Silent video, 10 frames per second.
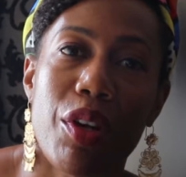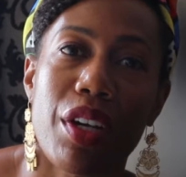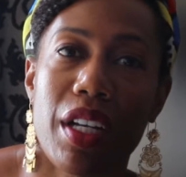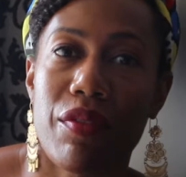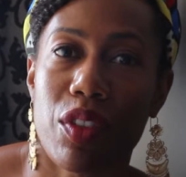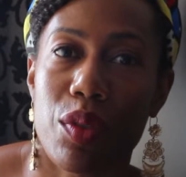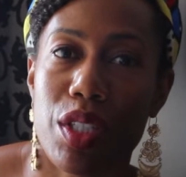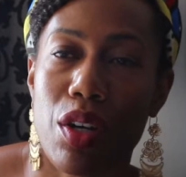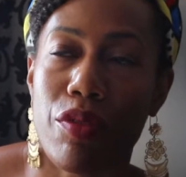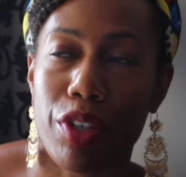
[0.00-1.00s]
American
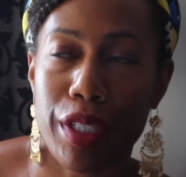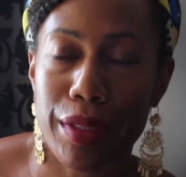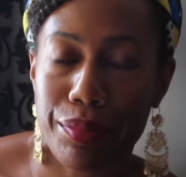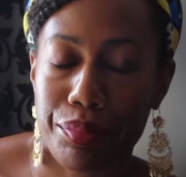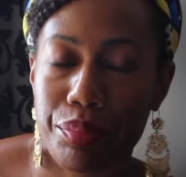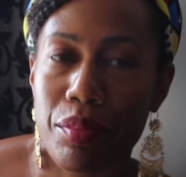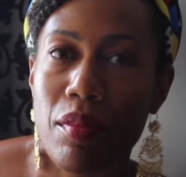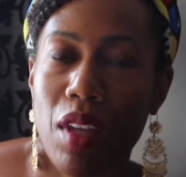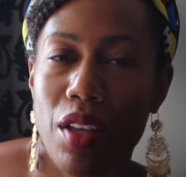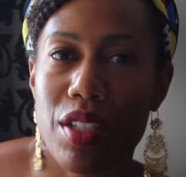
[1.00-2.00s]
influence over here.
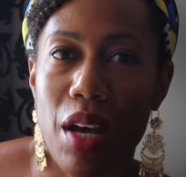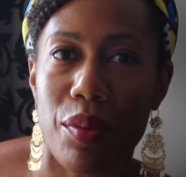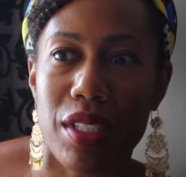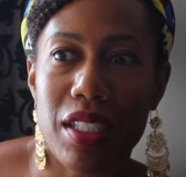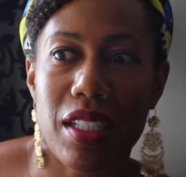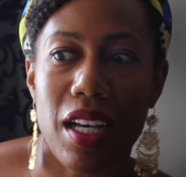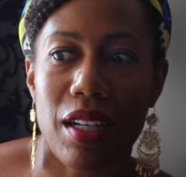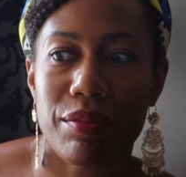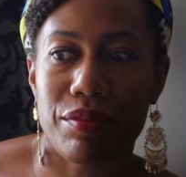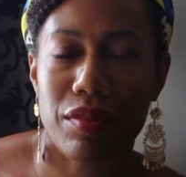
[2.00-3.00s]
So that was
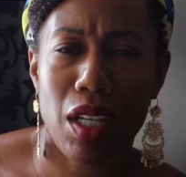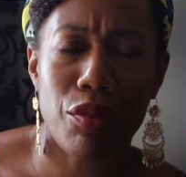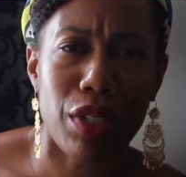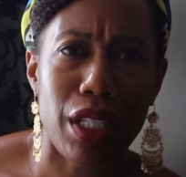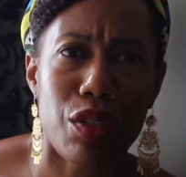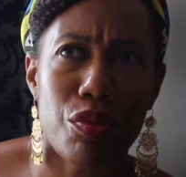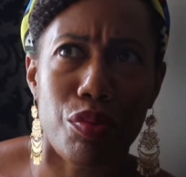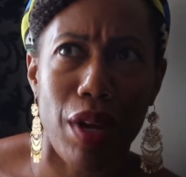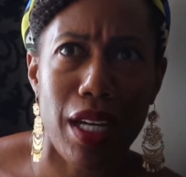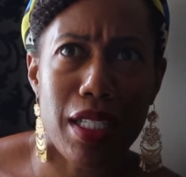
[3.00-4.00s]
a really
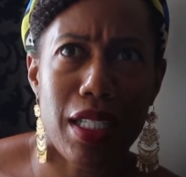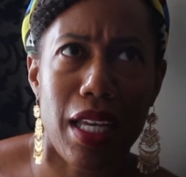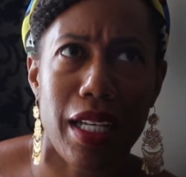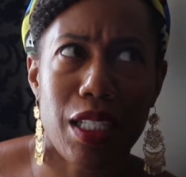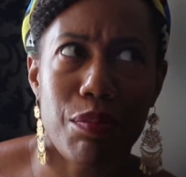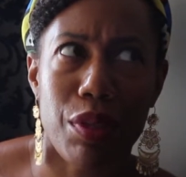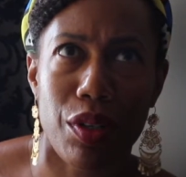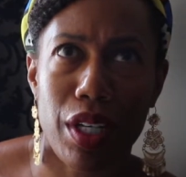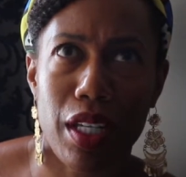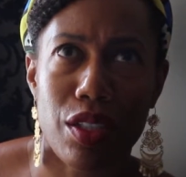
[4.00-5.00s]
great
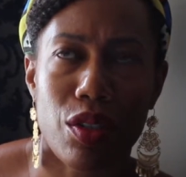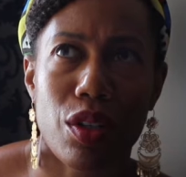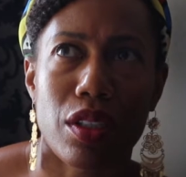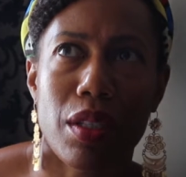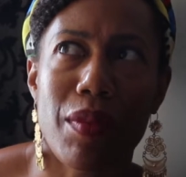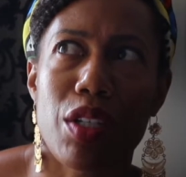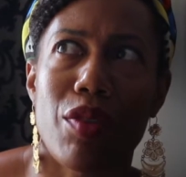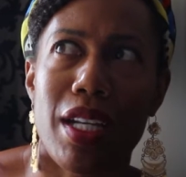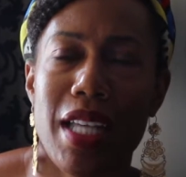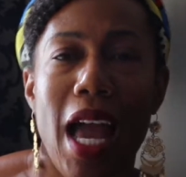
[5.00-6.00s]
experience, or something
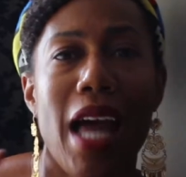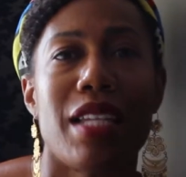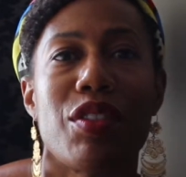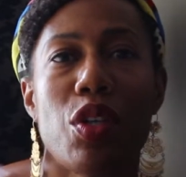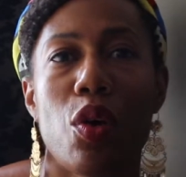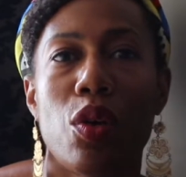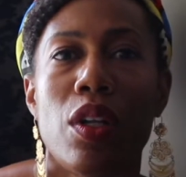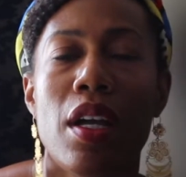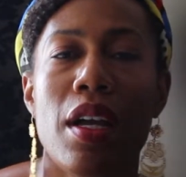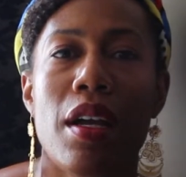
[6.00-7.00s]
great to add to this
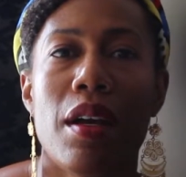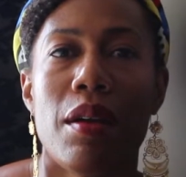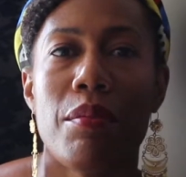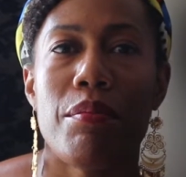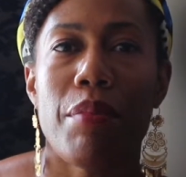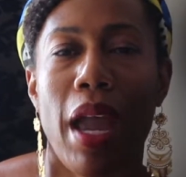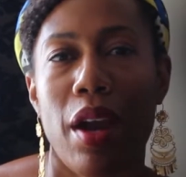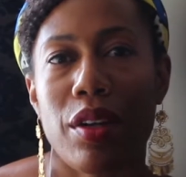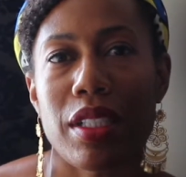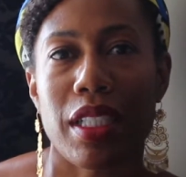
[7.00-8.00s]
whole
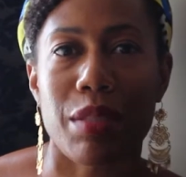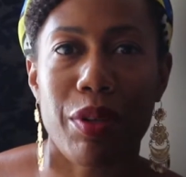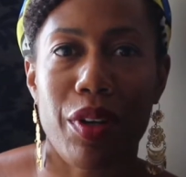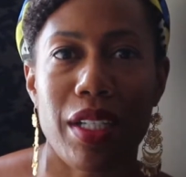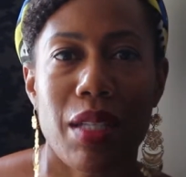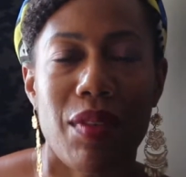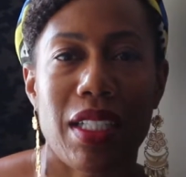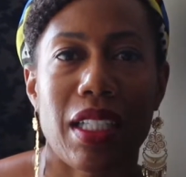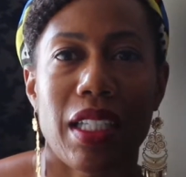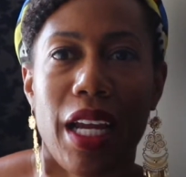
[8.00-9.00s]
Paris experience,
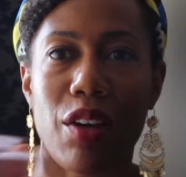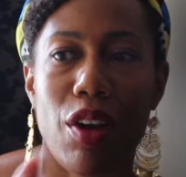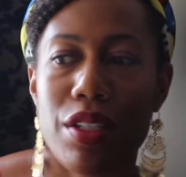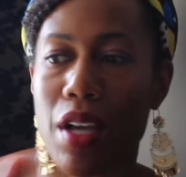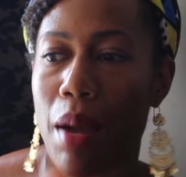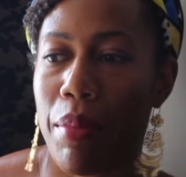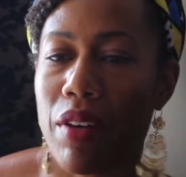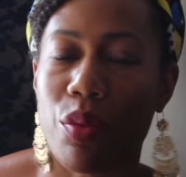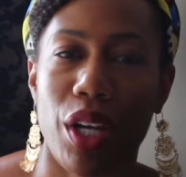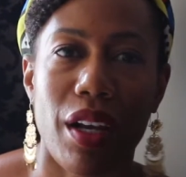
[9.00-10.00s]
something to layer on top
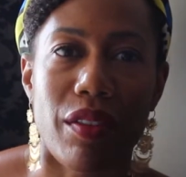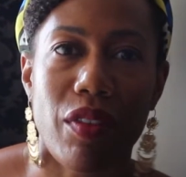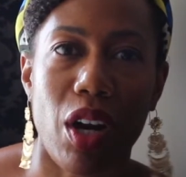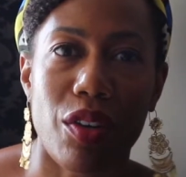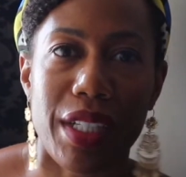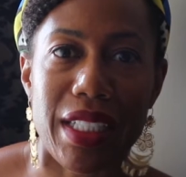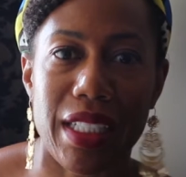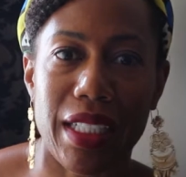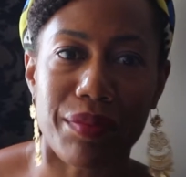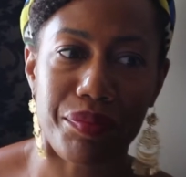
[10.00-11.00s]
of what I've already
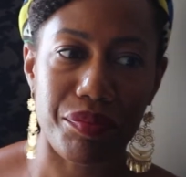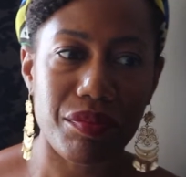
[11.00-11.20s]
seen.